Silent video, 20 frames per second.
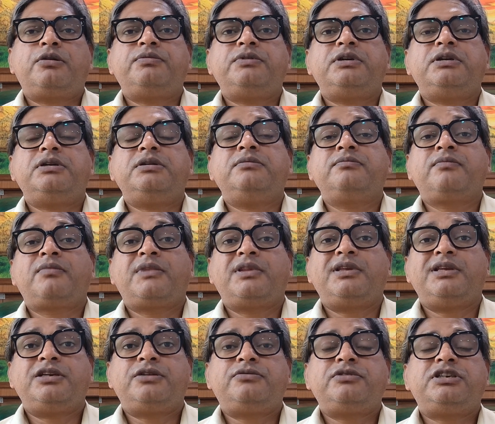of a
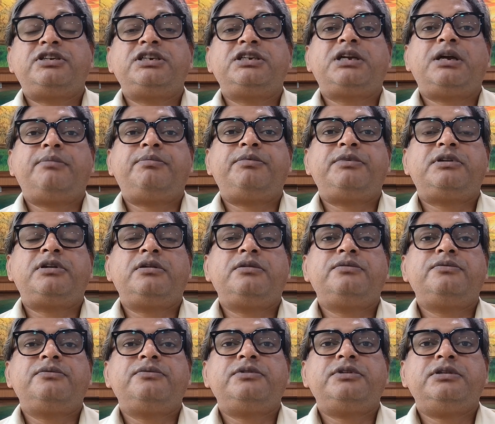equity capital,
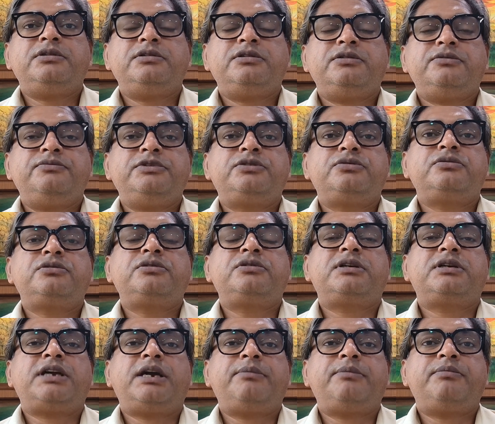we should
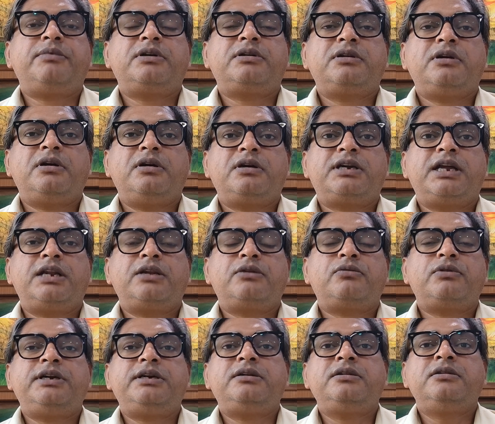
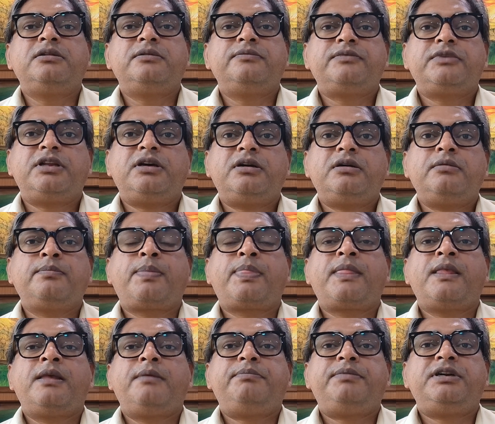calculate the
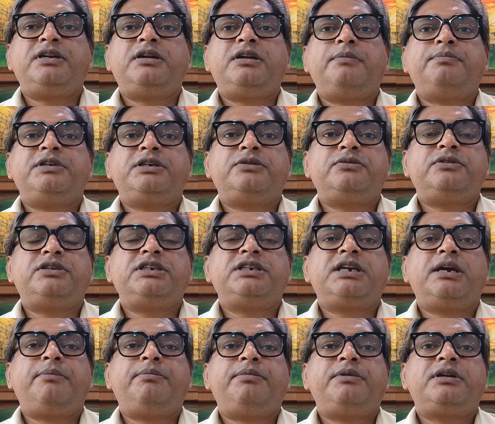paid up equity
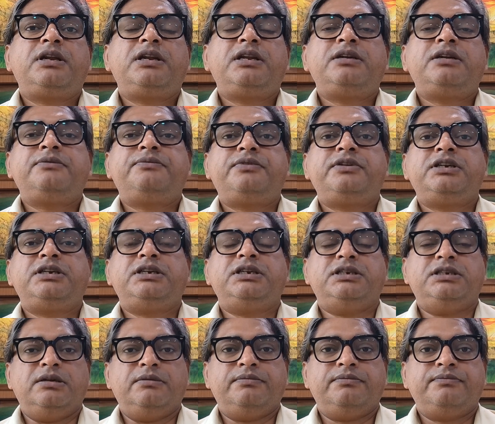capital and free
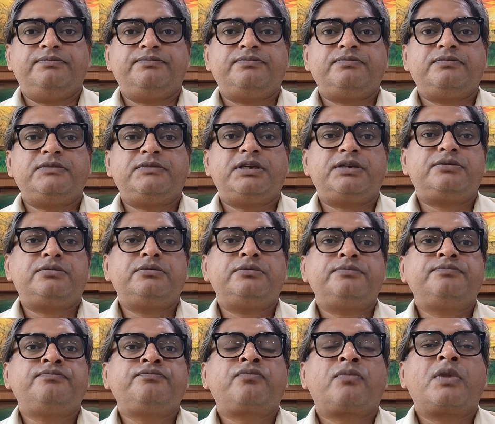reserve. Thank
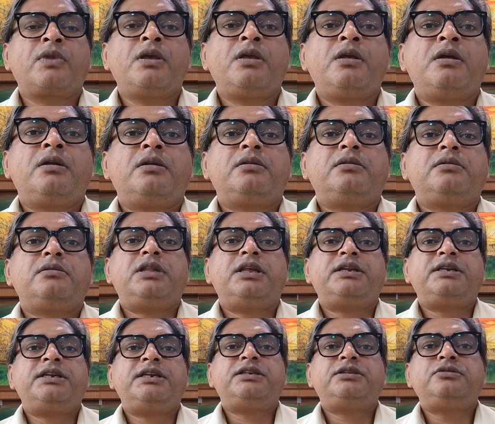you. The
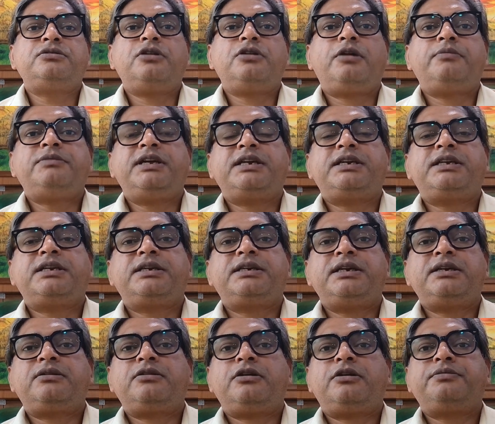ratio of the
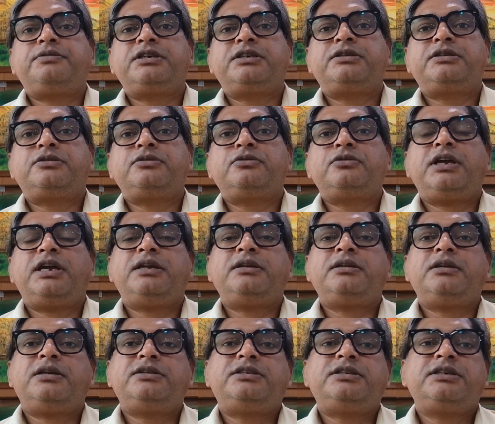aggregate of secured
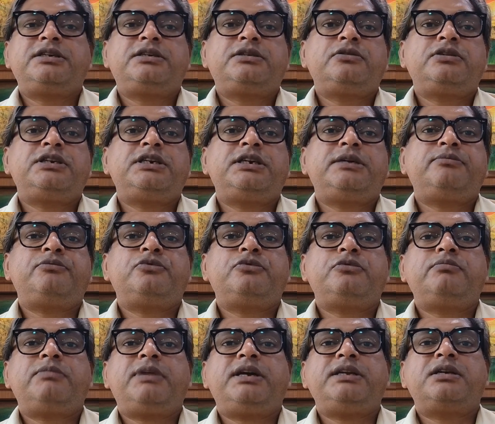and unsecured debt
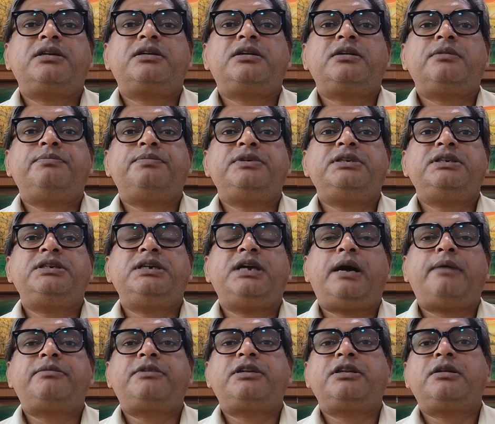owned by the company
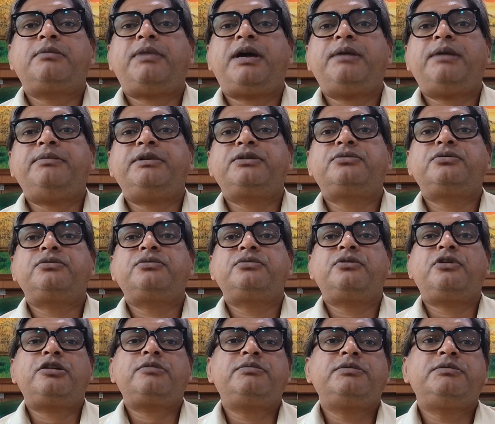after the buyback should
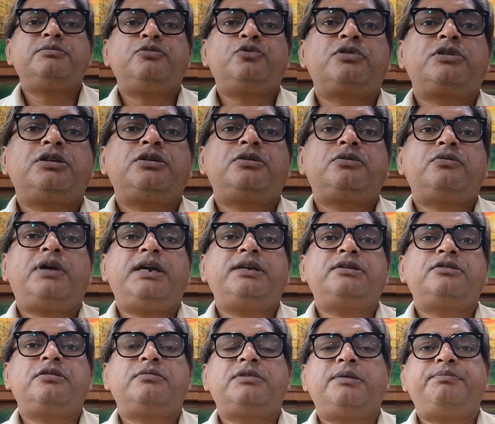not be more than
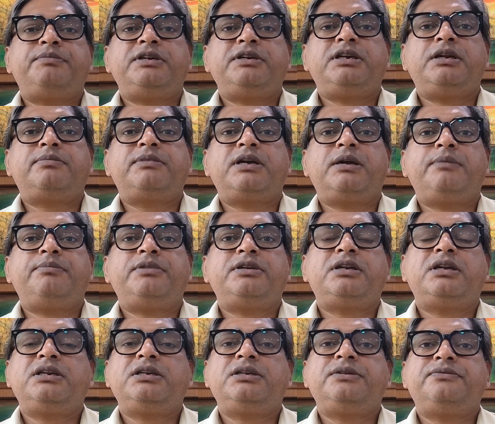twice of the paid up
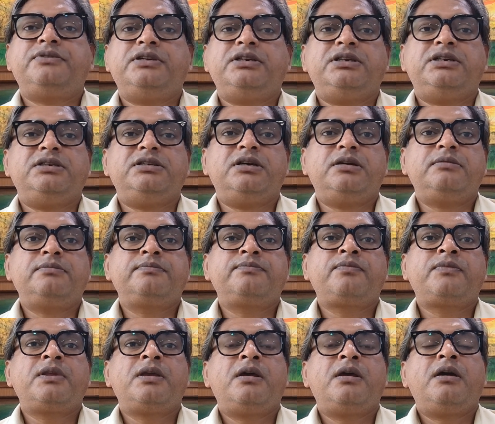capital and free reserve.
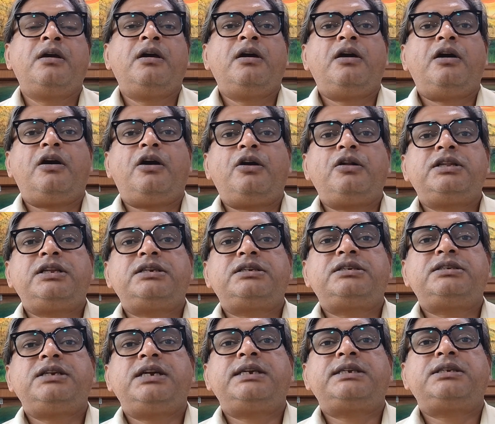All the
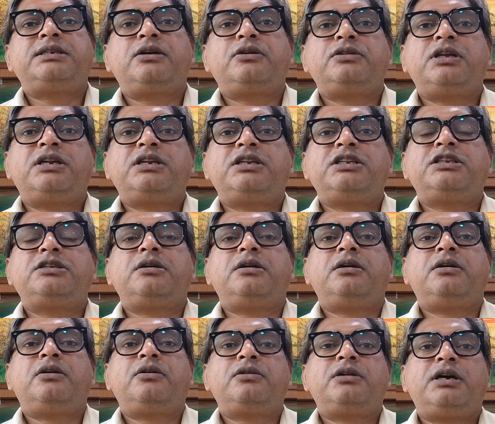shares
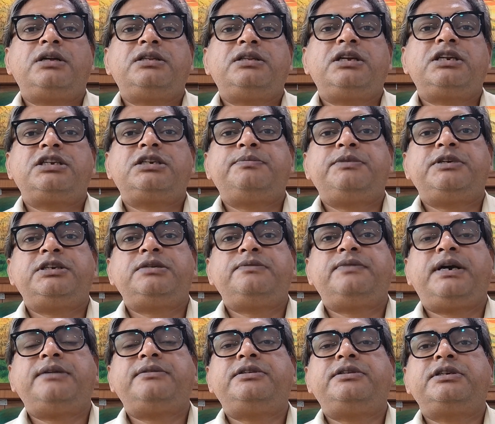or other
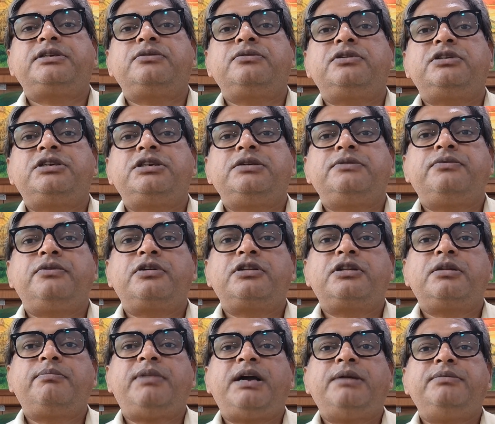specified security for
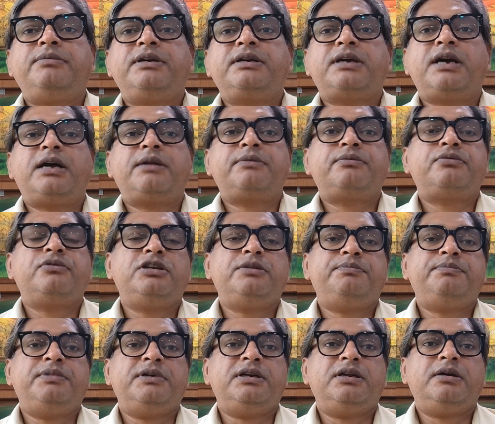the buyback are fully
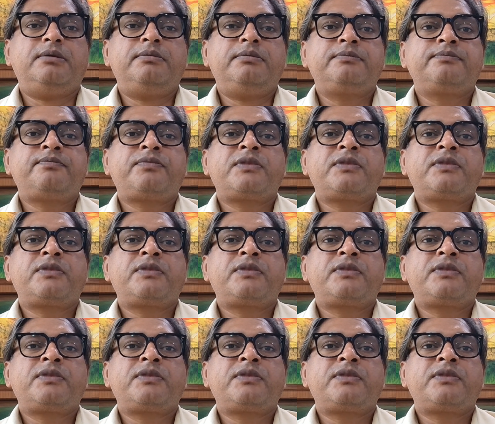paid up.